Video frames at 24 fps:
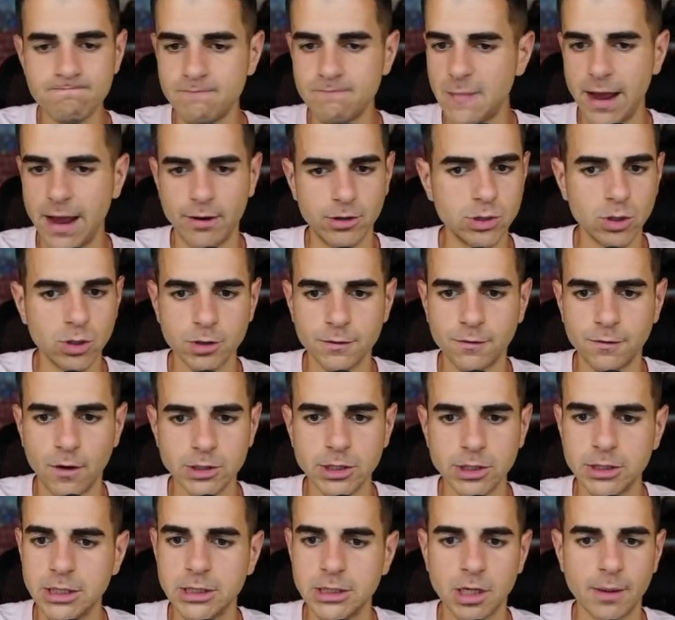Aaron Jones falls
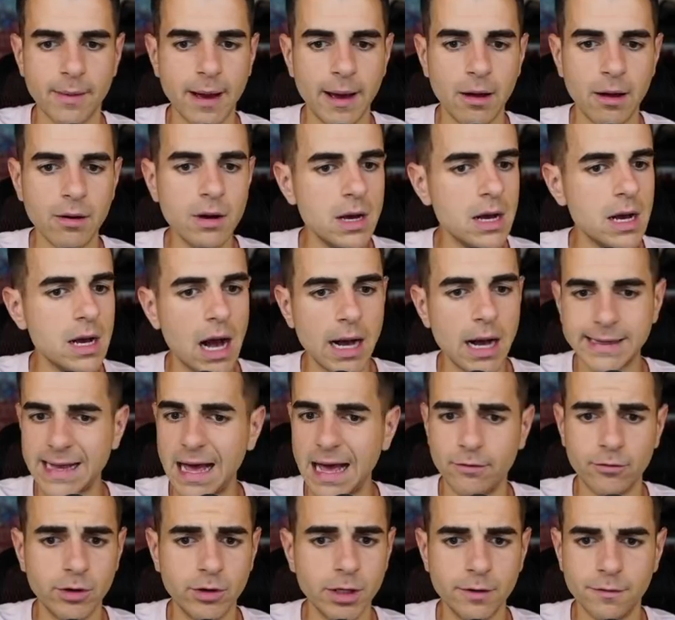a decent amount.
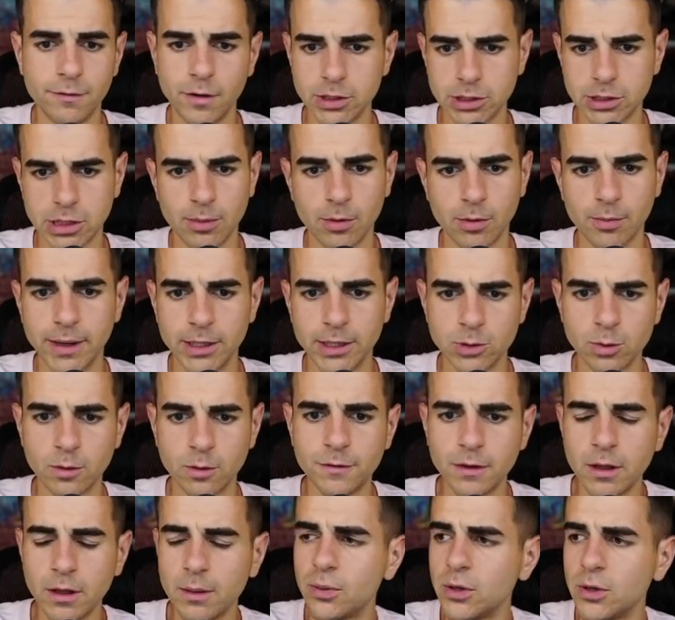Calvin Ridley falls a couple picks. So we're
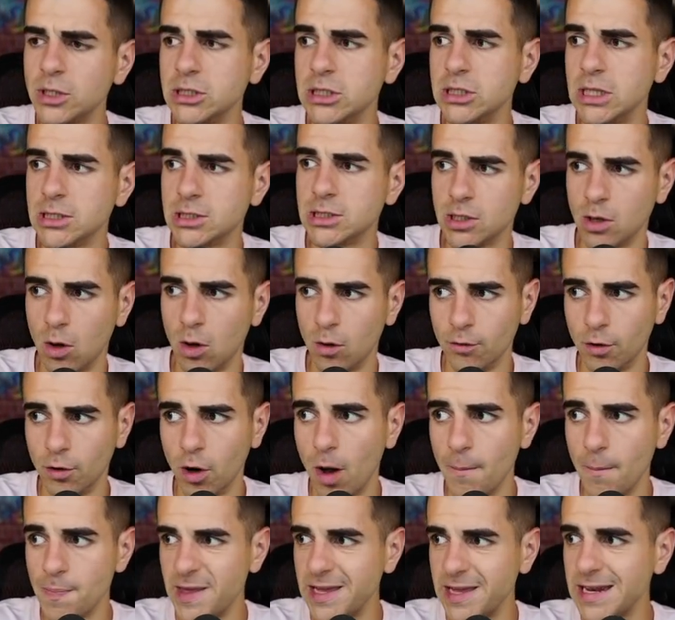feeling pretty decent
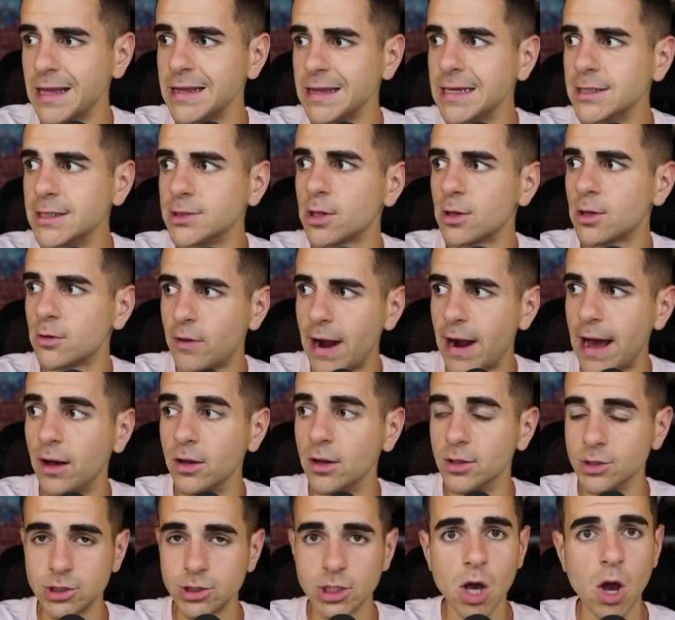overall. And now these are the
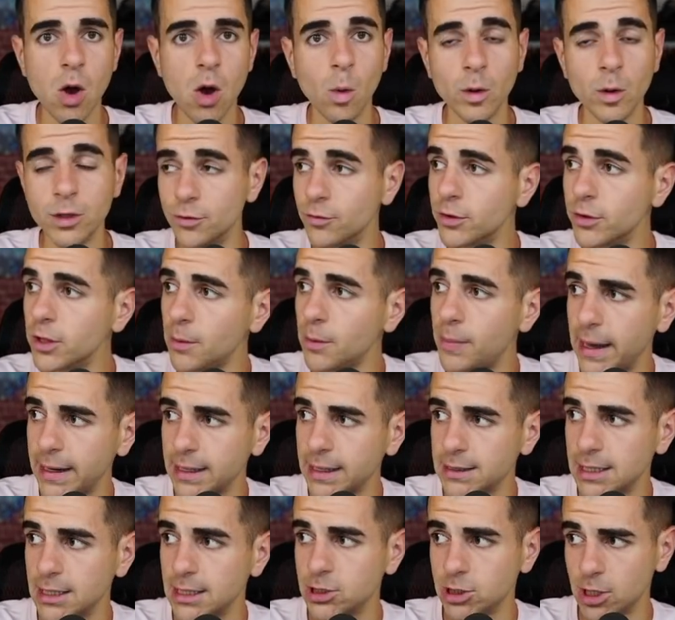rounds when you're really paying
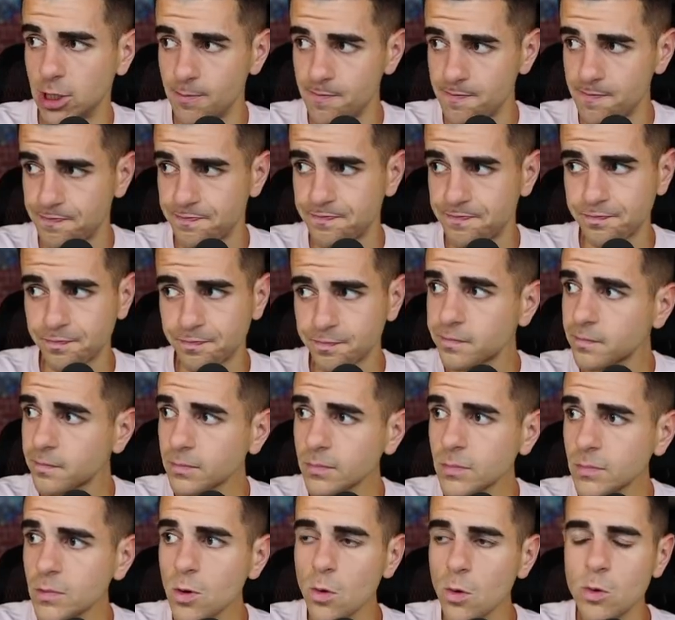attention,
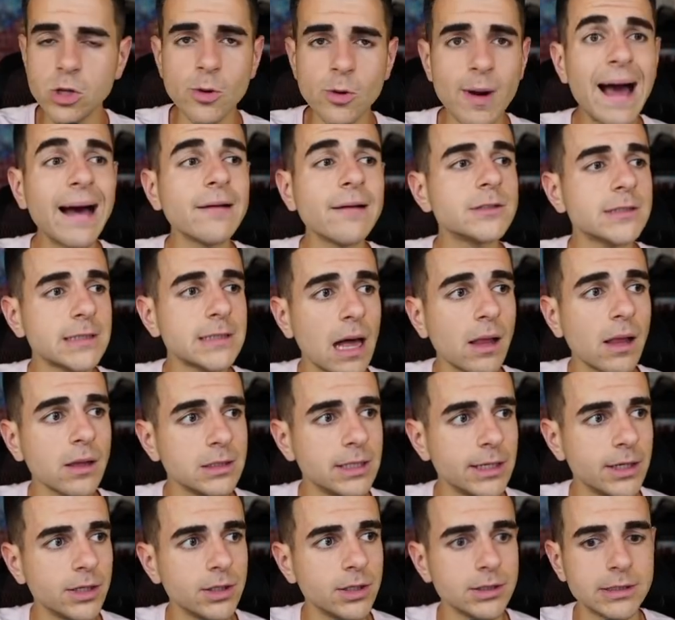when you have solid
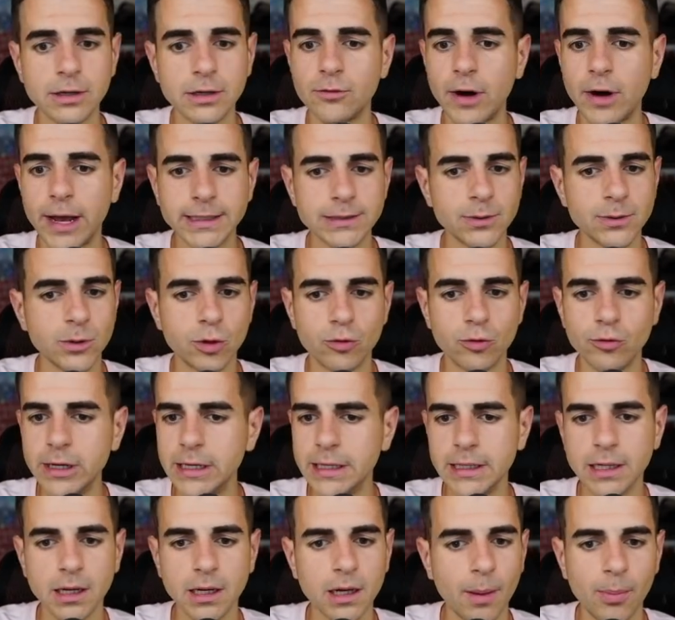tiers and ranks, when you're
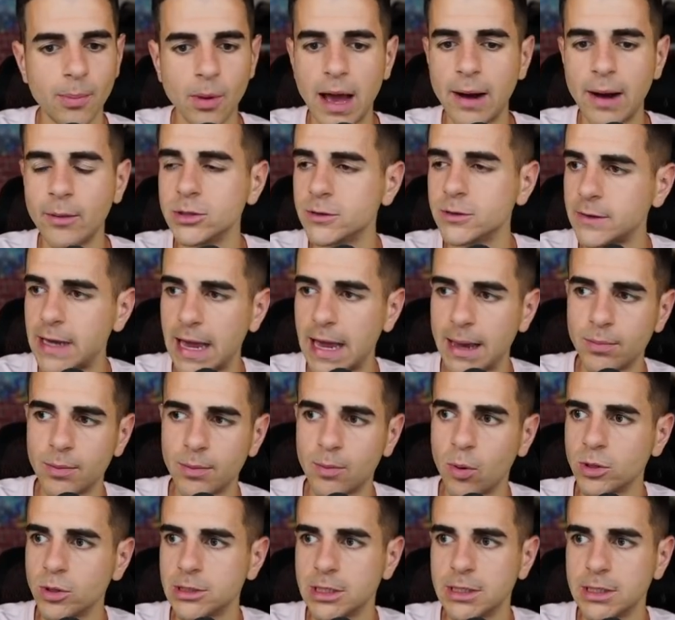reading a couple hours of camp
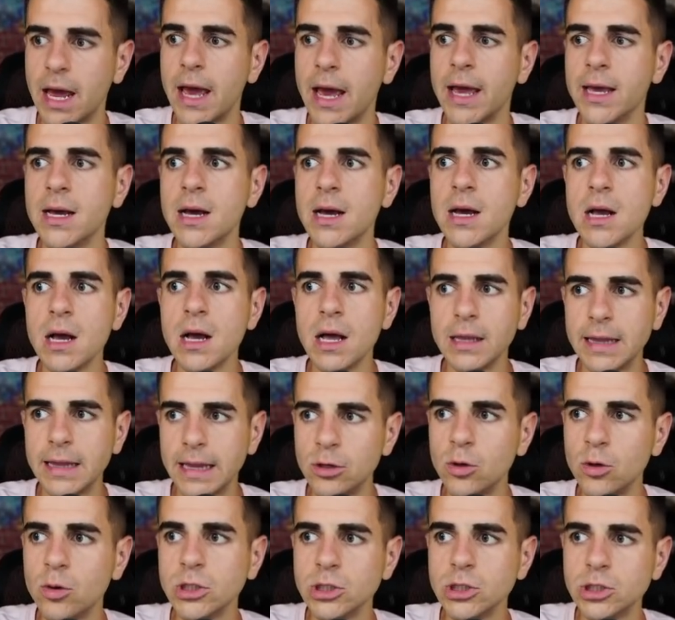reports a day, that
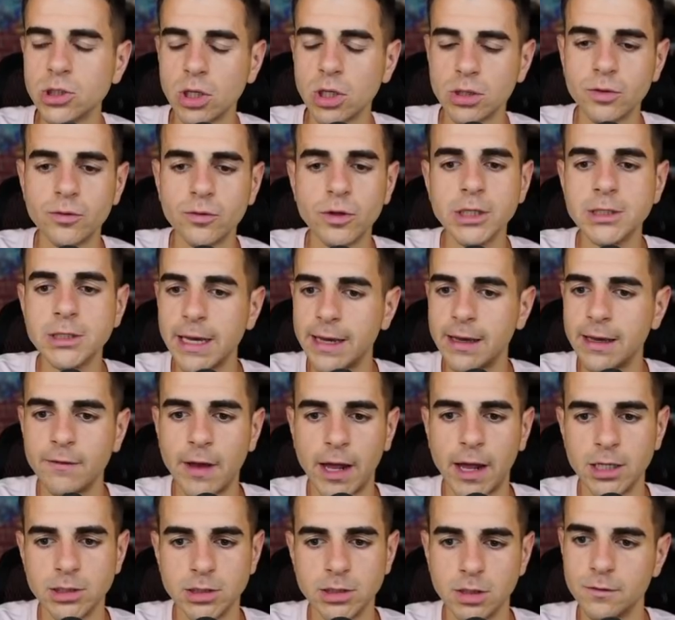you can start to really take
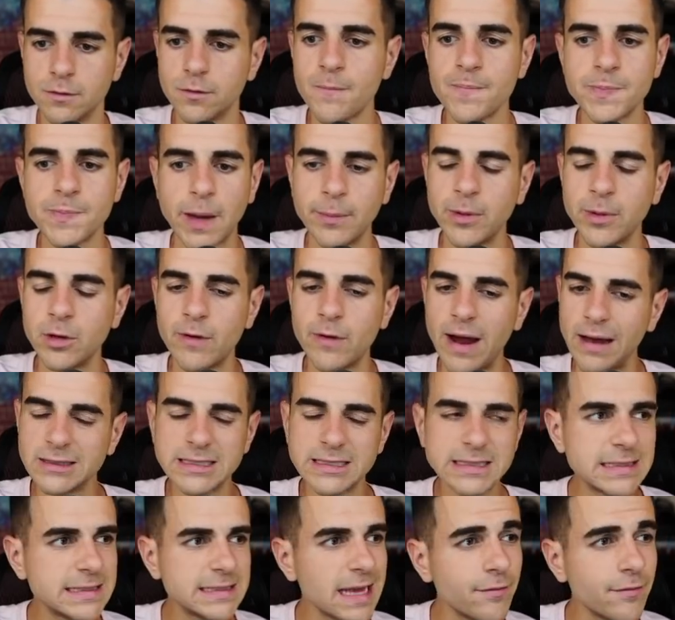advantage of. I mean, round
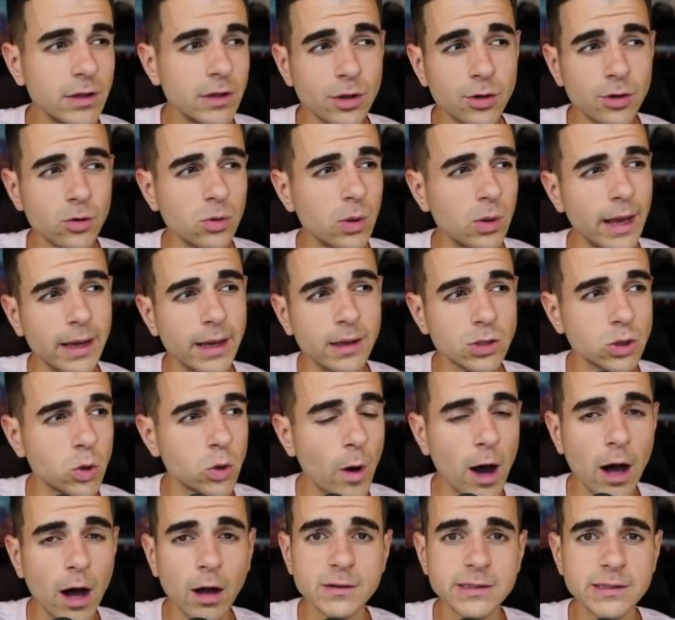7 through like
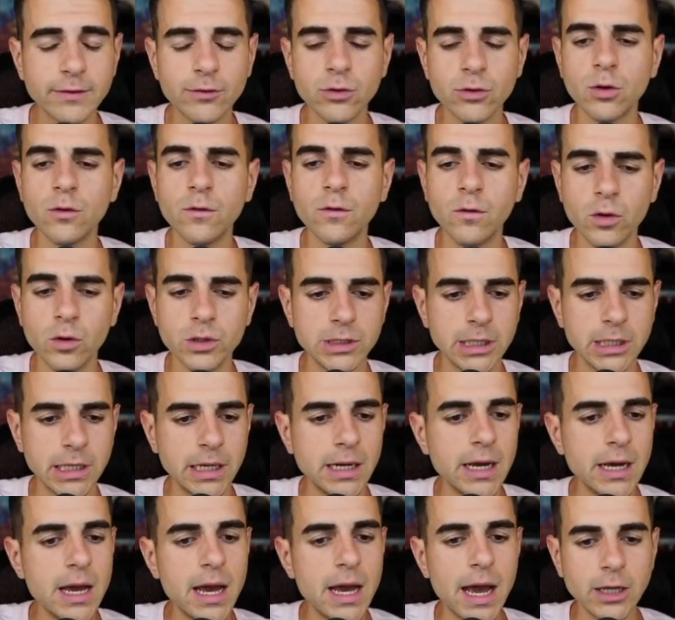12, 7 through
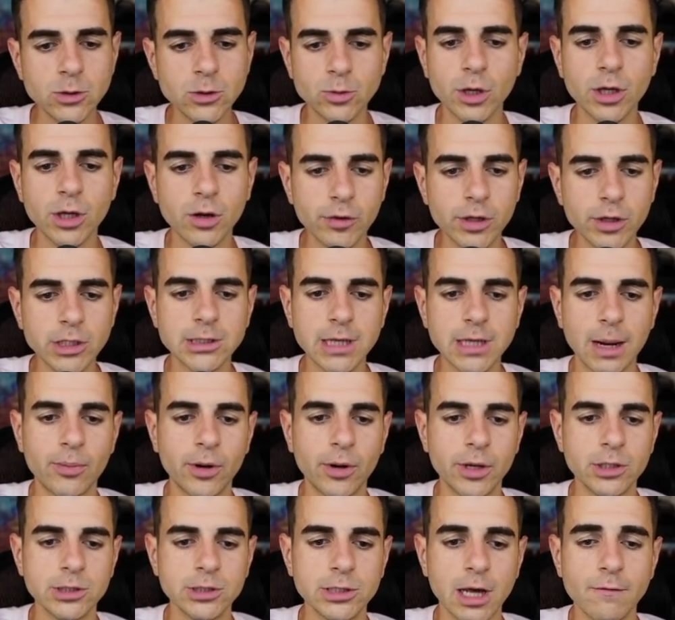14 is where you can really
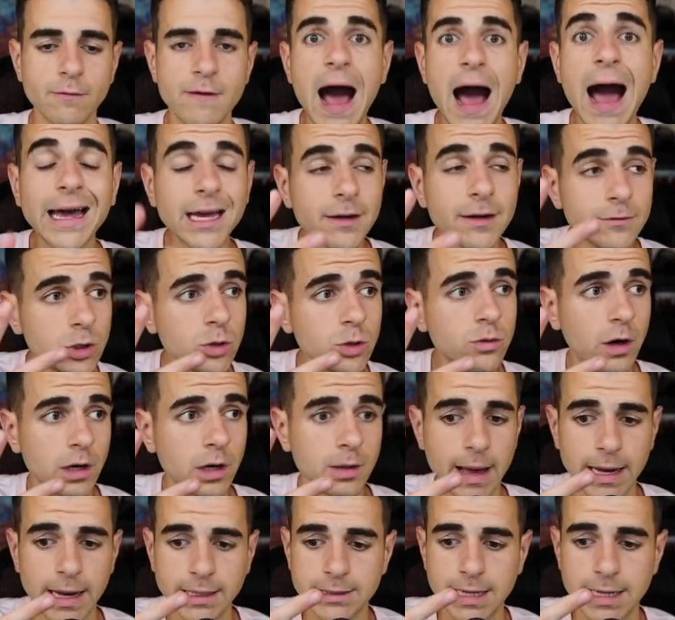separate yourself. I have two running
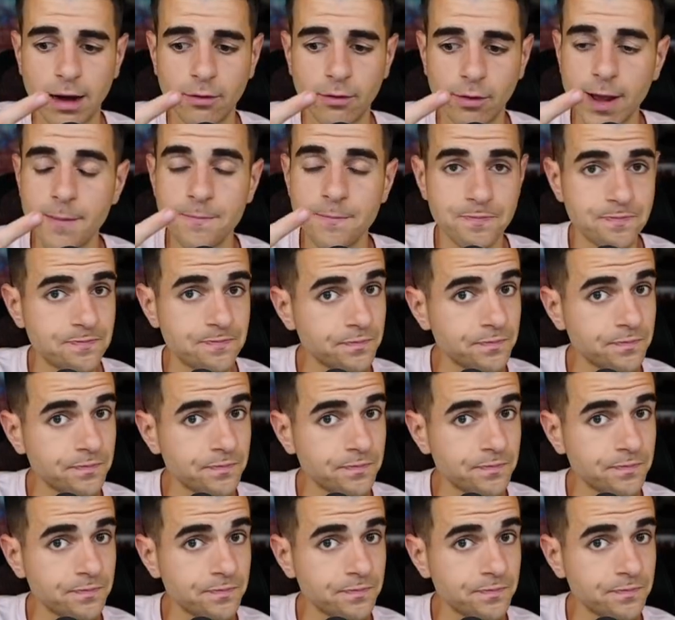backs now, right?